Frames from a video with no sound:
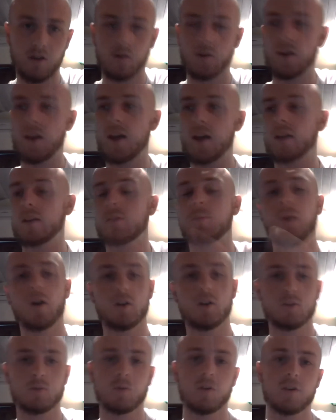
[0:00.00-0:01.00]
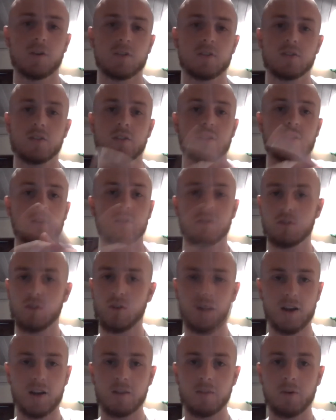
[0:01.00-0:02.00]
getting the passwords and
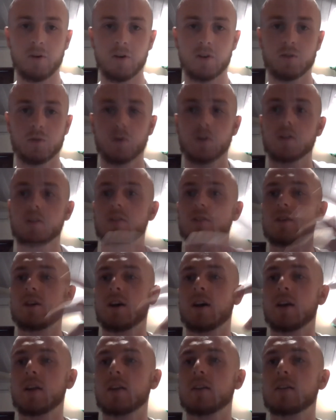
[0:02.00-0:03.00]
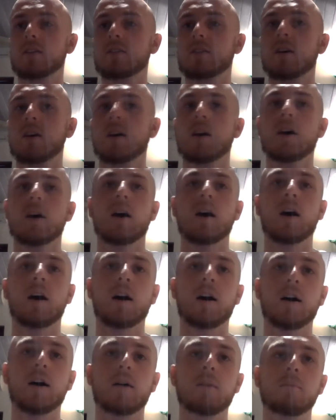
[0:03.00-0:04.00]
cracking the passwords and
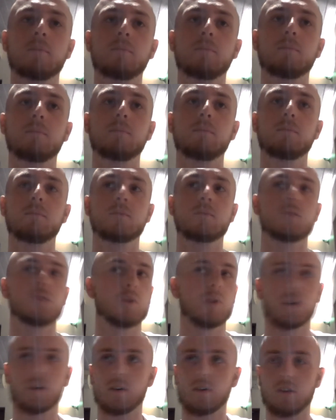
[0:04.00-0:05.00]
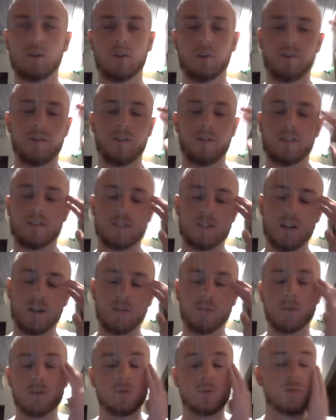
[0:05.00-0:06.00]
doing a lot of other
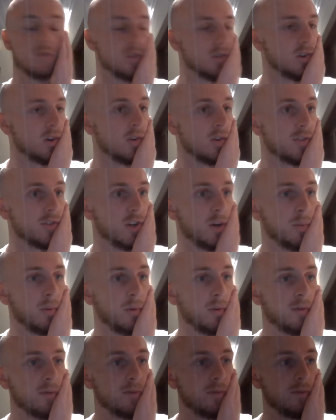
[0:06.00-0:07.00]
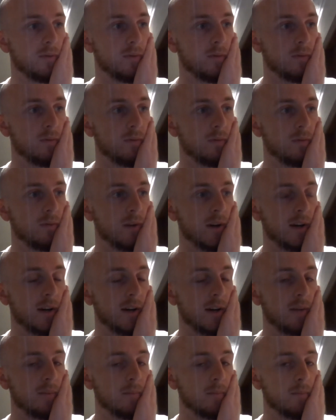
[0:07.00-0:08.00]
stuff which was on top of,
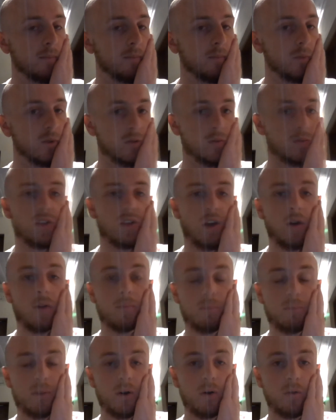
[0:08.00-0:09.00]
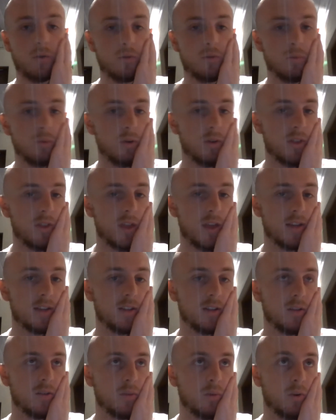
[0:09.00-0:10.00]
which was going beyond what they
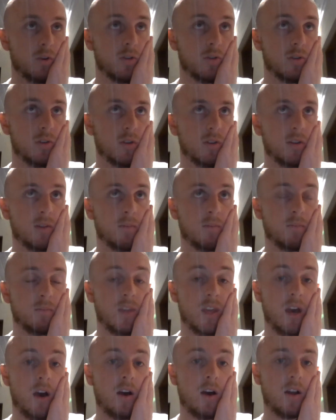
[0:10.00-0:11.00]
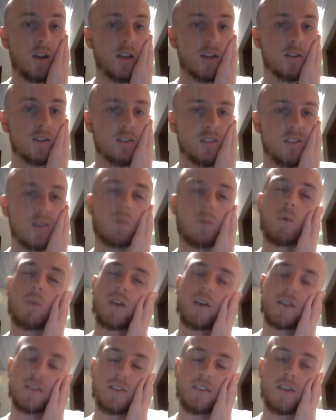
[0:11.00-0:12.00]
do, what you do in the earliest,
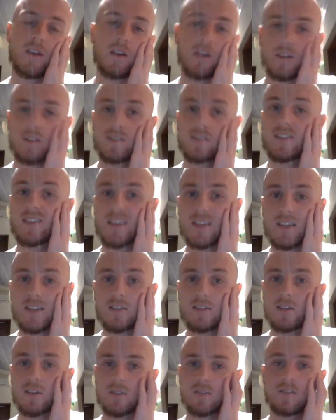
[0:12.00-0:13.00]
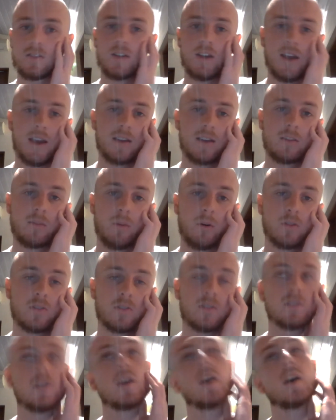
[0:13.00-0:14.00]
the easiest hack the boxes.